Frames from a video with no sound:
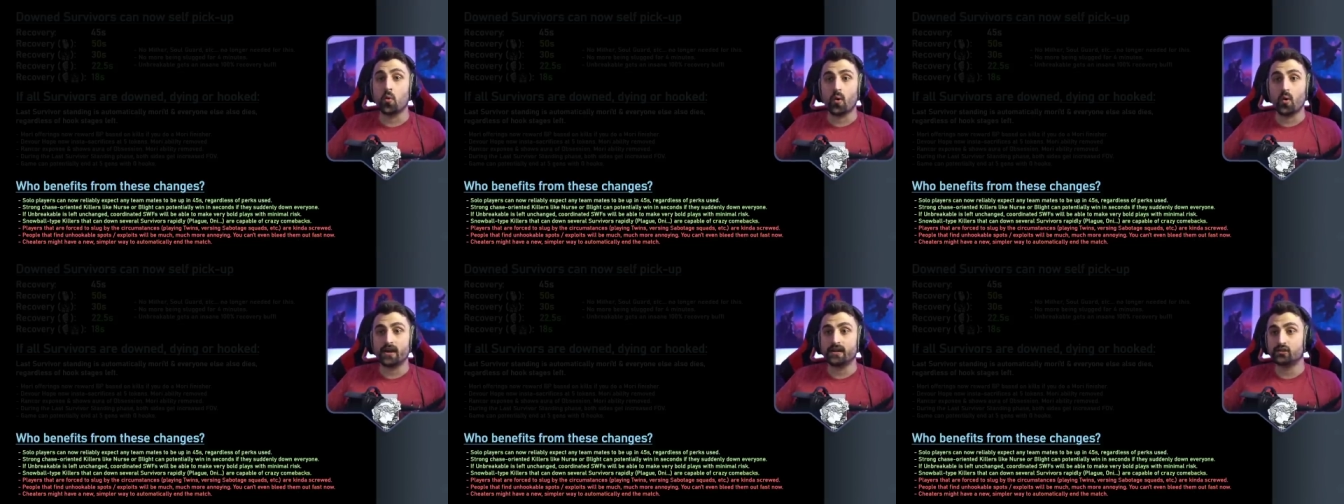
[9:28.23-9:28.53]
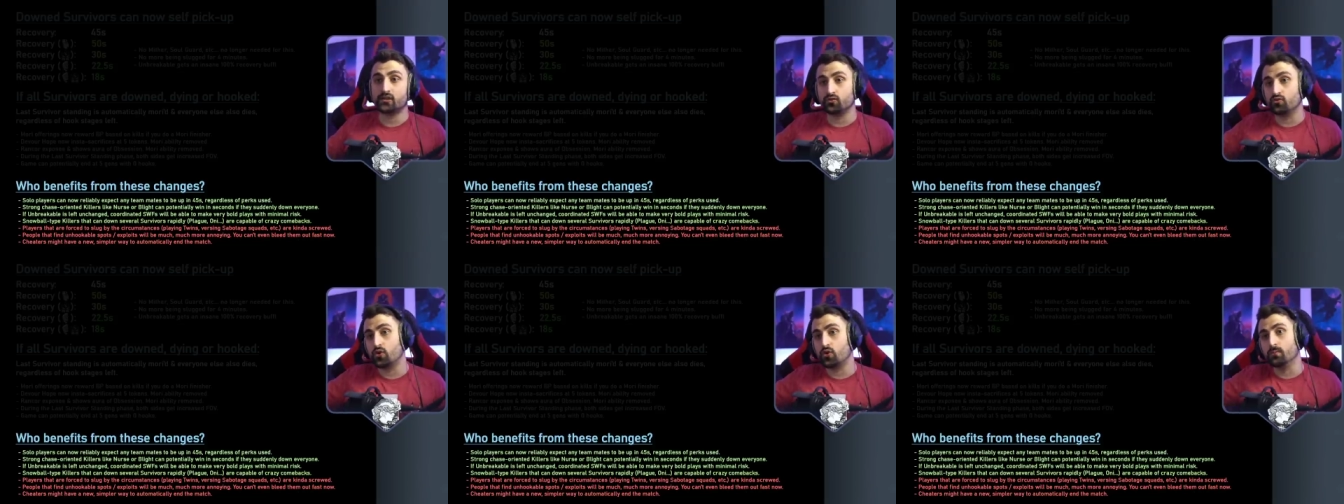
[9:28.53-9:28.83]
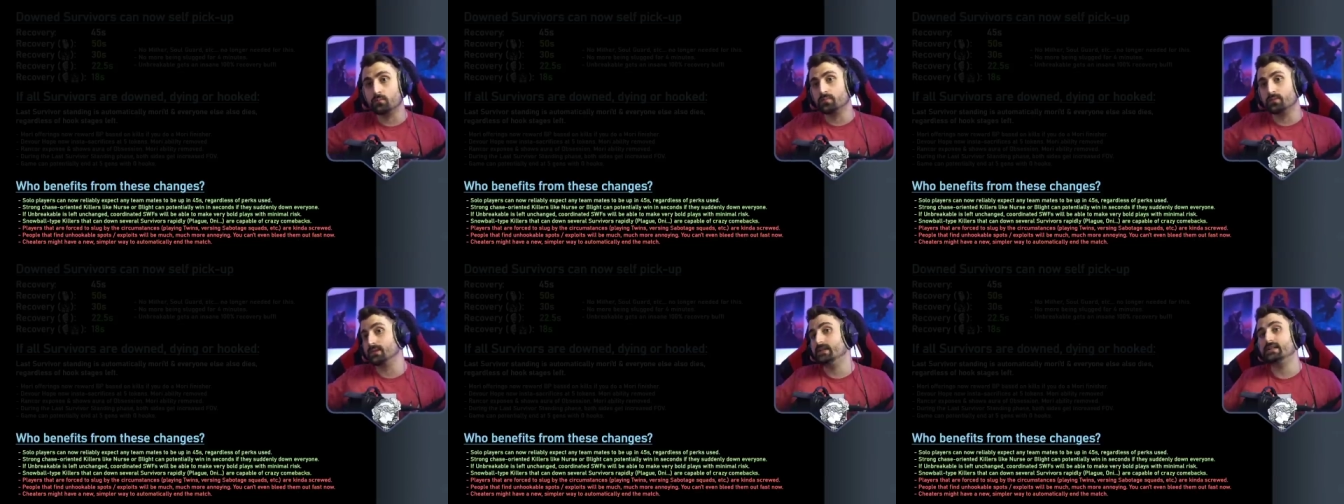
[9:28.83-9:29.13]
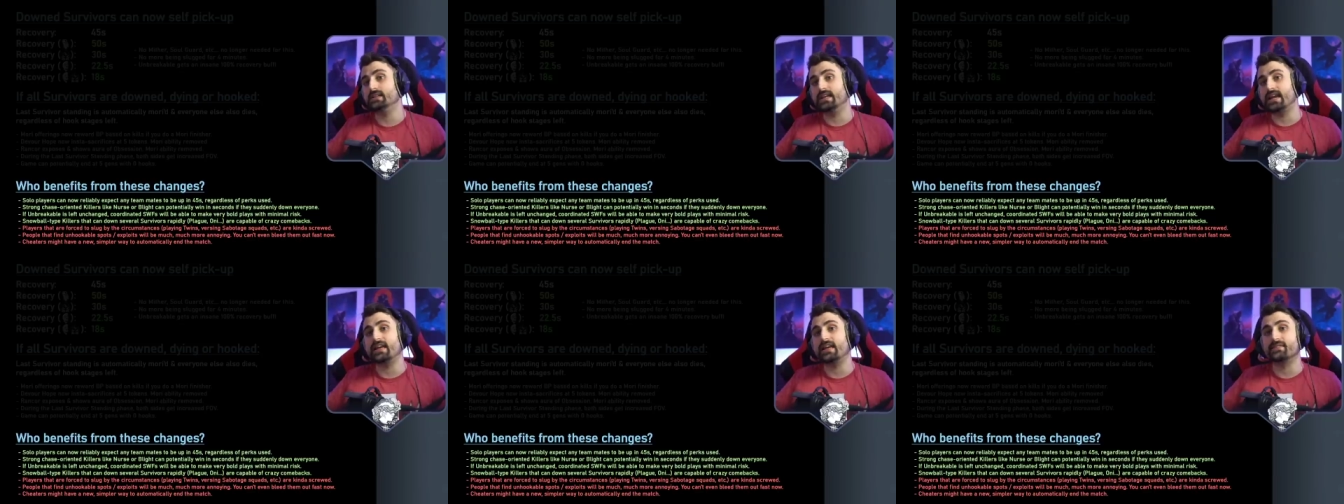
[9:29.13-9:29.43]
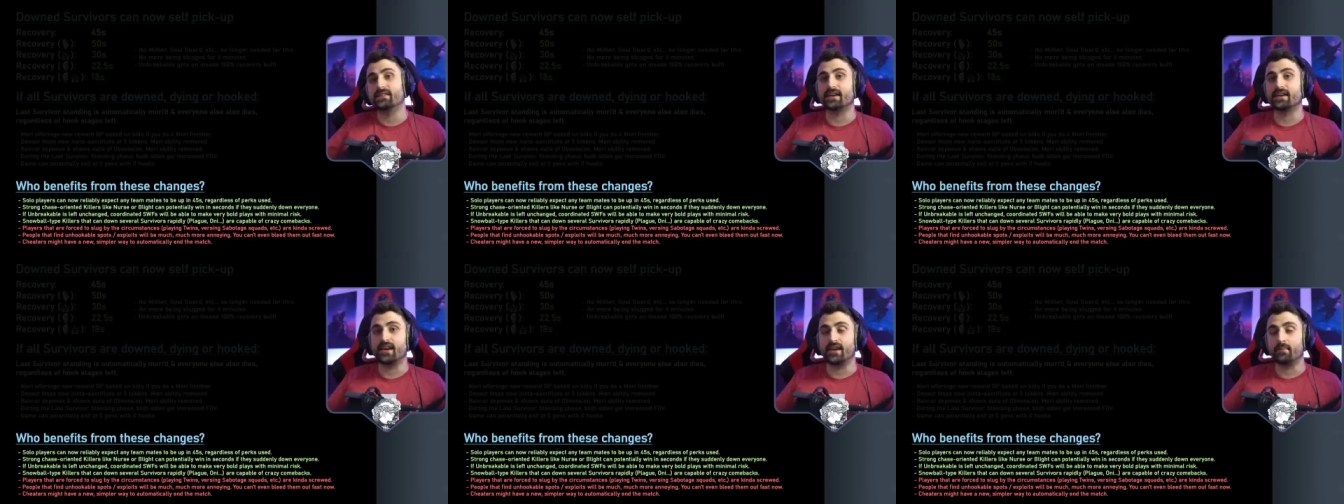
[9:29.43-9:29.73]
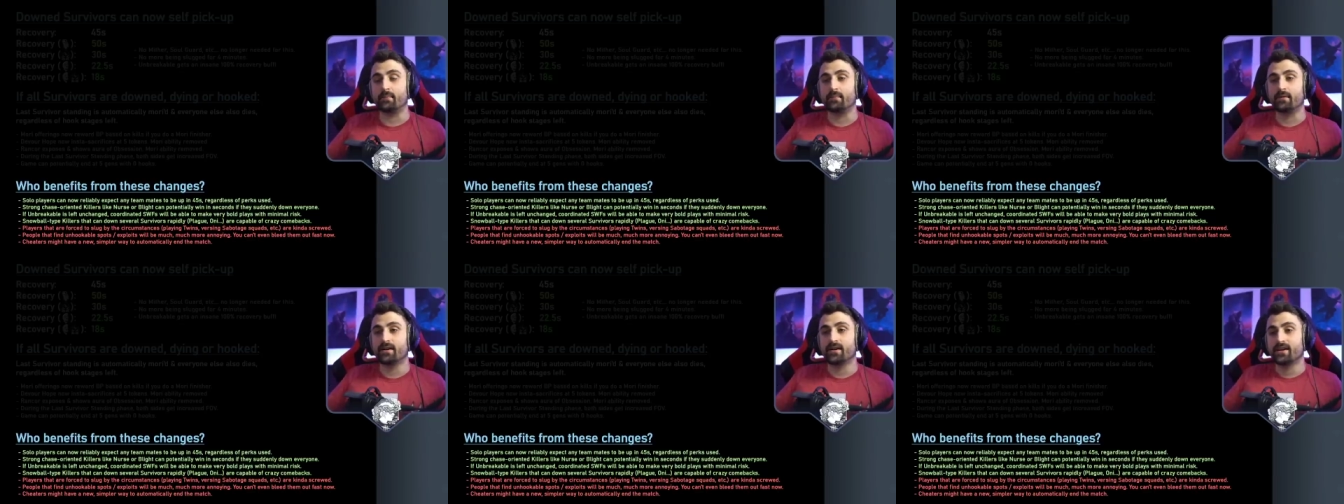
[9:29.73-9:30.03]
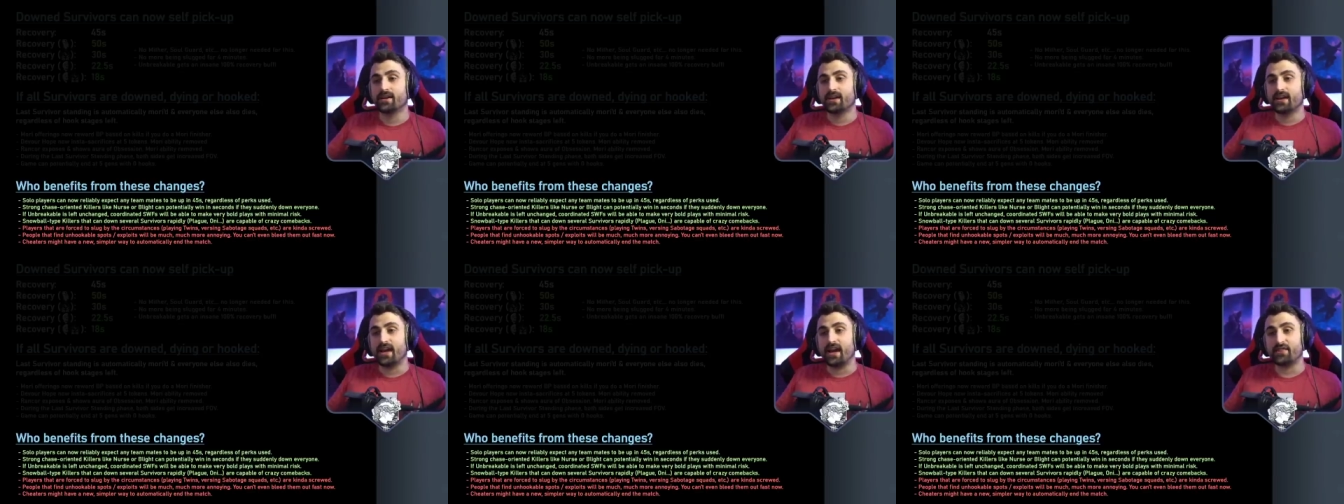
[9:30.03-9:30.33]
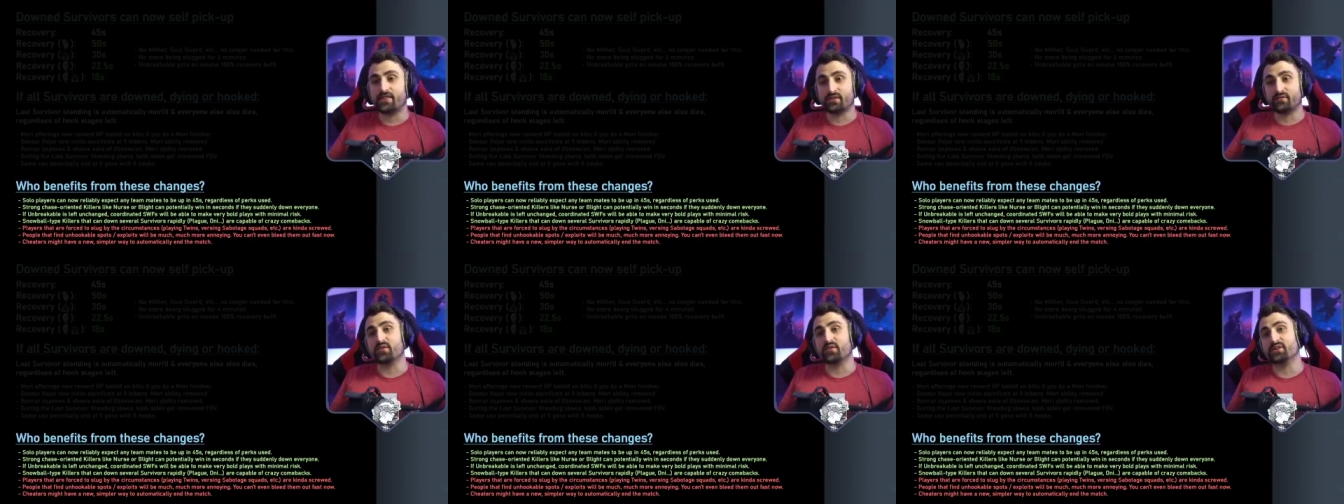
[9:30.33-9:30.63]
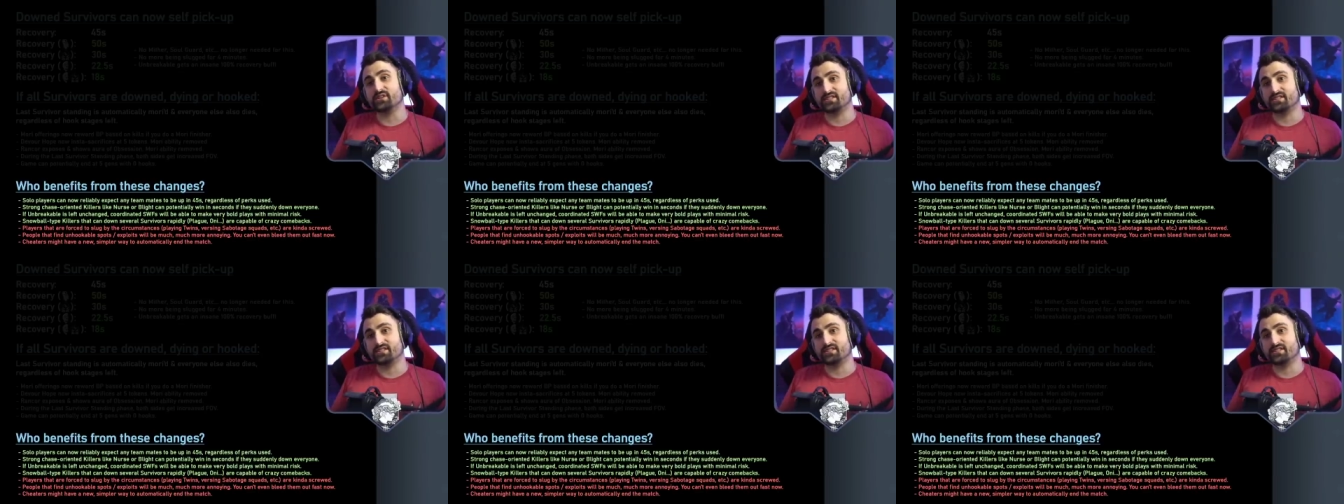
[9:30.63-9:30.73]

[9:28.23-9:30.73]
way to completely end the game at the very